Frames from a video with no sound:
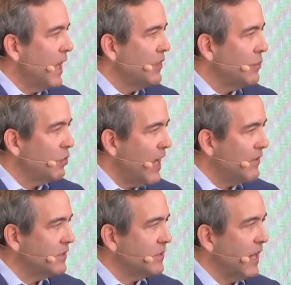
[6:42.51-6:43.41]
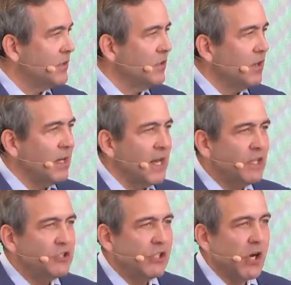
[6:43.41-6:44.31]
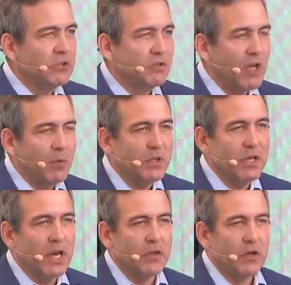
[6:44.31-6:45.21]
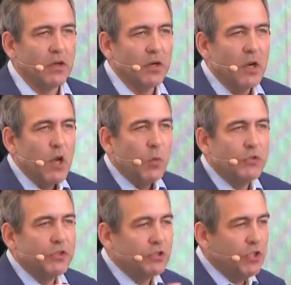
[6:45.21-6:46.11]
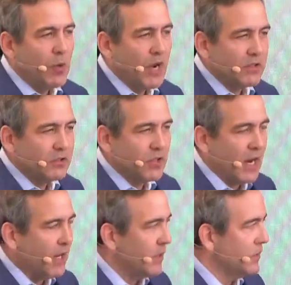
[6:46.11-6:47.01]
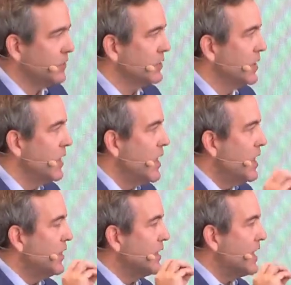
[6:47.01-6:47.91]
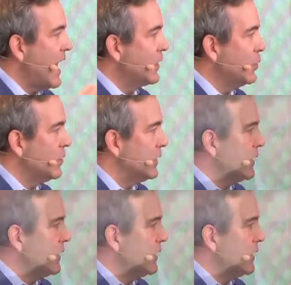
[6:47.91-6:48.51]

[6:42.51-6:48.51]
and the private sector and NGOs have come together with the 2X challenge that not only